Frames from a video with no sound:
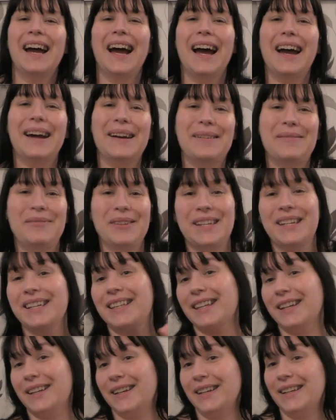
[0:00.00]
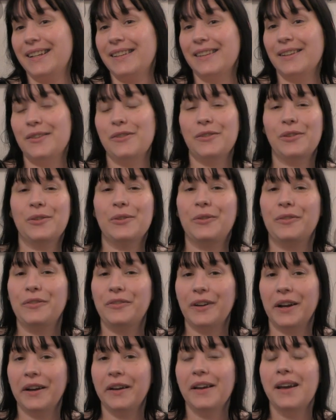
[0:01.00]
uh, which isn't good because I've got a sore
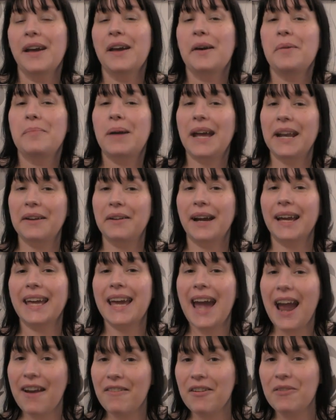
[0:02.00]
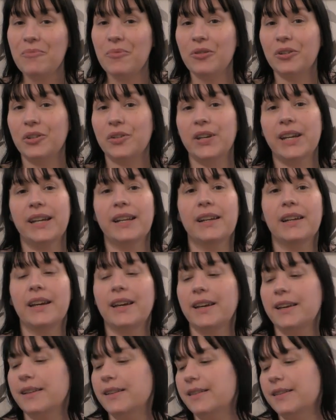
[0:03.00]
throat. But anyway, carry on watching
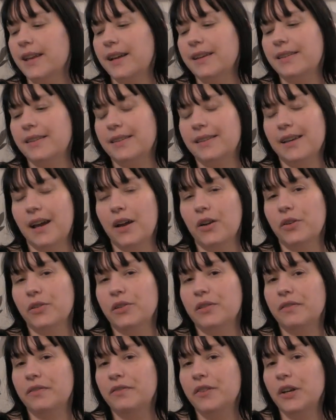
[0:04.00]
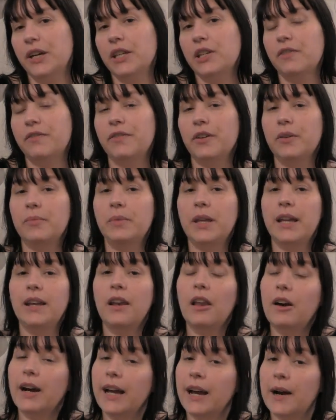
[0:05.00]
because, as I say, I got some footage from the
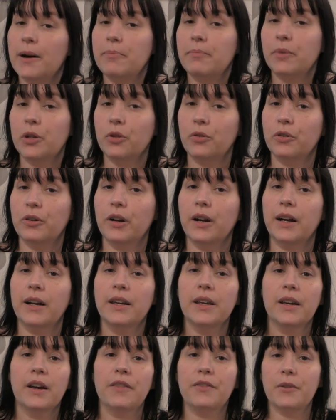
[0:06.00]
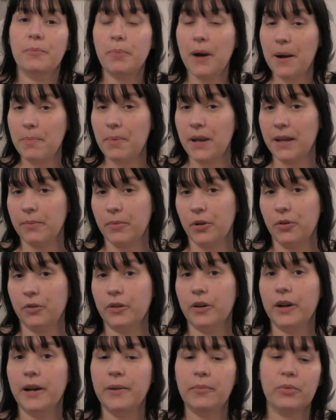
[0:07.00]
light up menorah, of the public
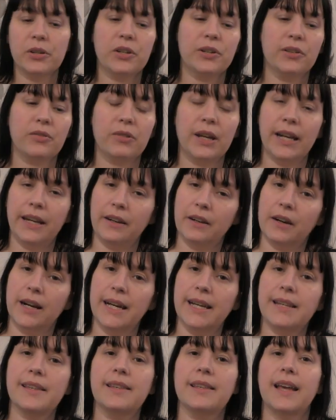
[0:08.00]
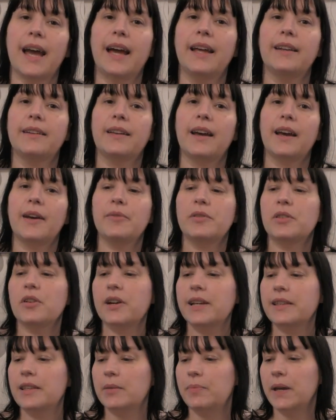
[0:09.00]
menorah, which is really nice. And uh, it was
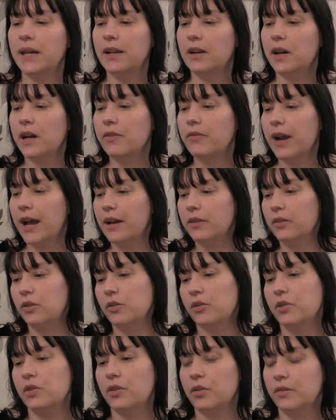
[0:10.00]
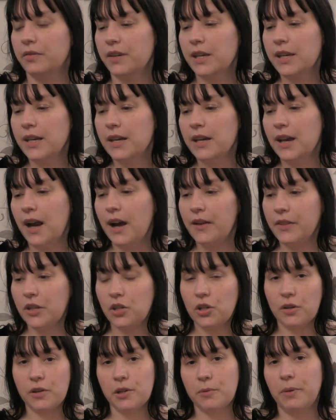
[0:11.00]
nice to be like around lots of other
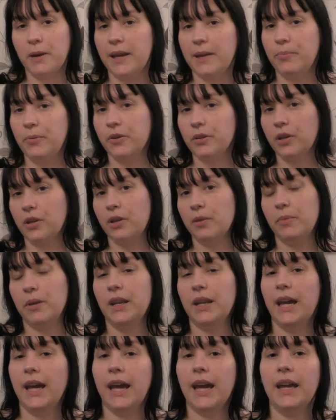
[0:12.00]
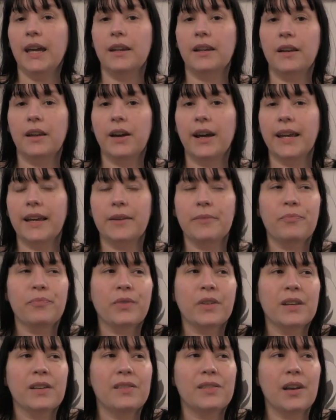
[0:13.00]
Jewish people in the community, and like
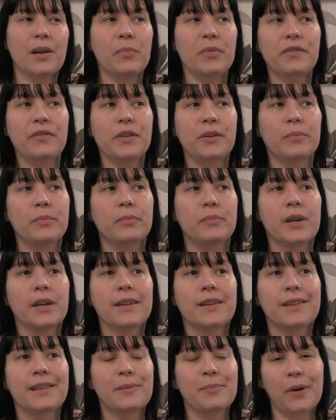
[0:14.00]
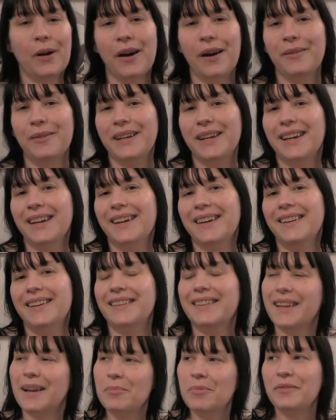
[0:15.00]
some of them smile at you,
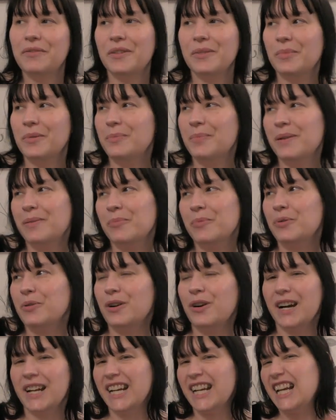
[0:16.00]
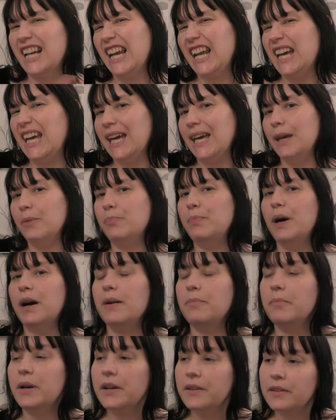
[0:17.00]
some of them are a bit more kind of cliquey,
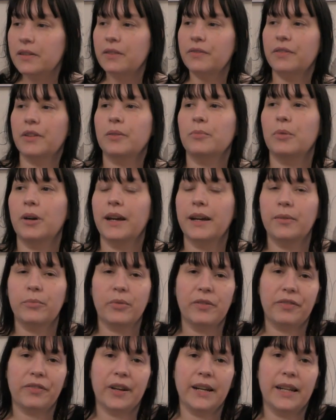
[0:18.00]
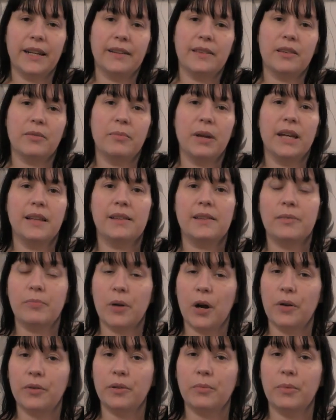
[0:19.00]
but most of them like were friendly to me and
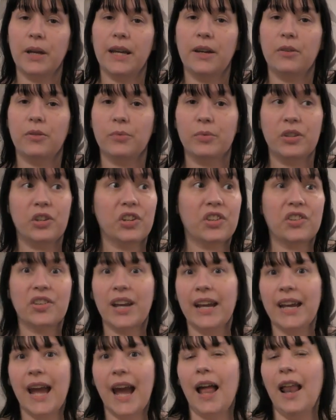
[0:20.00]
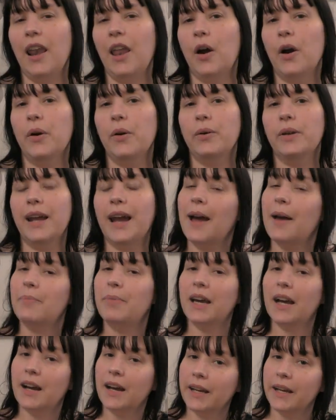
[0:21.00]
smiled at me, or would just say hello and
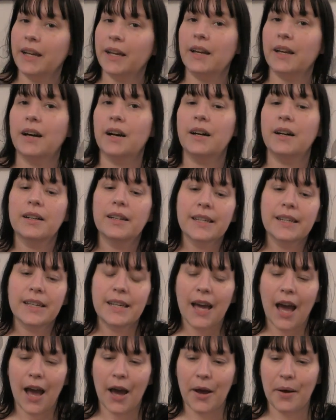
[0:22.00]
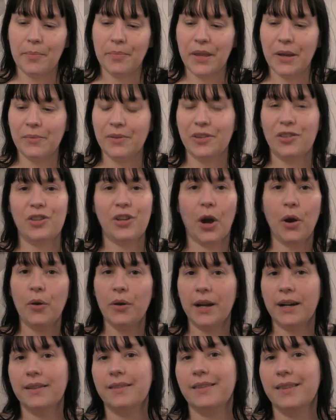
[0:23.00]
happy Hanukkah. Um, there was
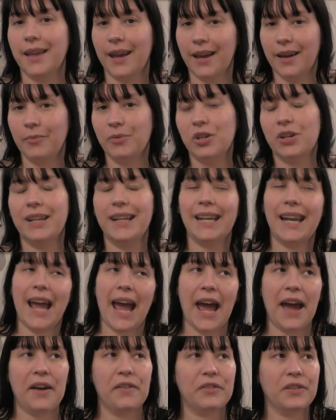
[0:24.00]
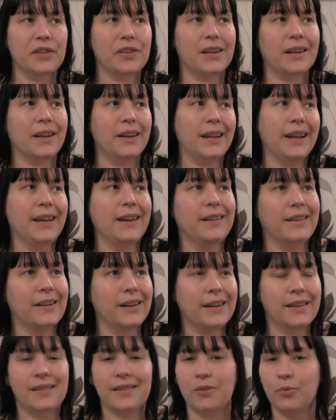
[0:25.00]
donuts there, which I didn't have because I don't eat
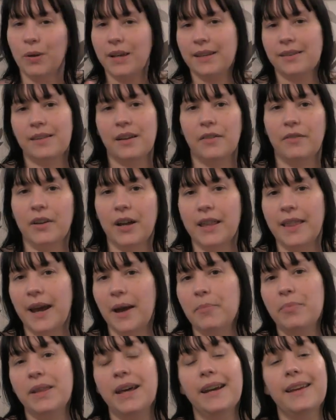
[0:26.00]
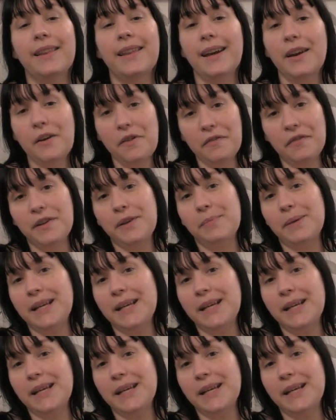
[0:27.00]
like sweet stuff like that, but they, they offered